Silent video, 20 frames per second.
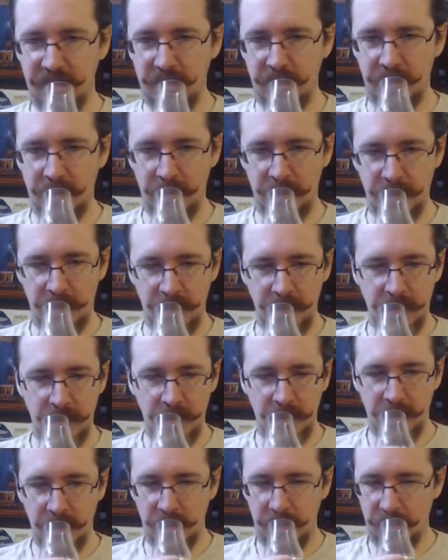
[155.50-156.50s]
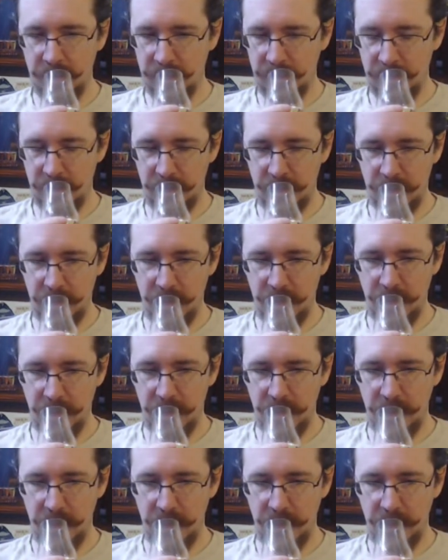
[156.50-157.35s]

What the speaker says: Nothing is said.